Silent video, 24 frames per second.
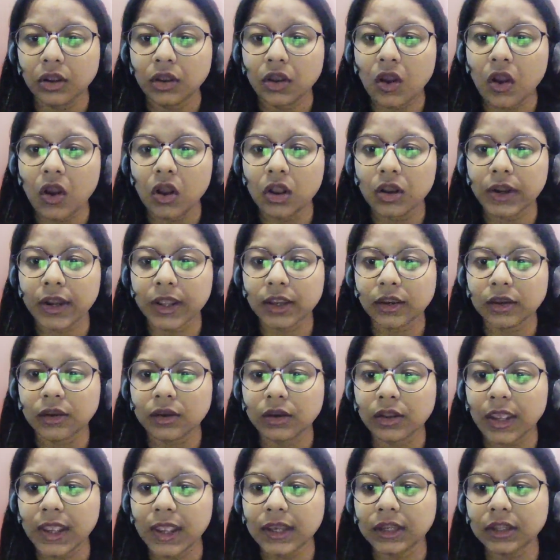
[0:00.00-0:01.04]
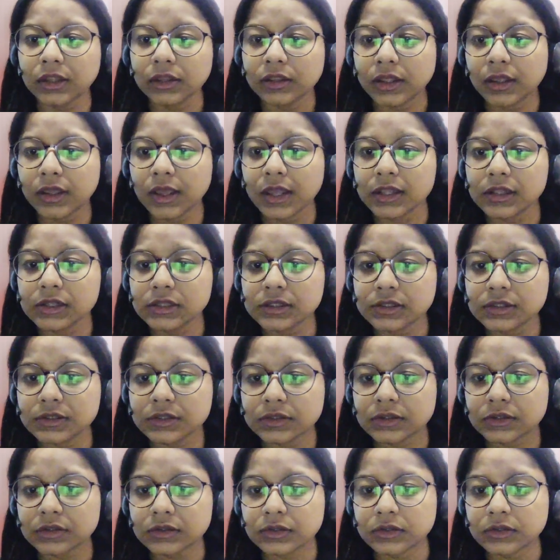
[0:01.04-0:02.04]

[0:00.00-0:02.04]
All right. Anything else?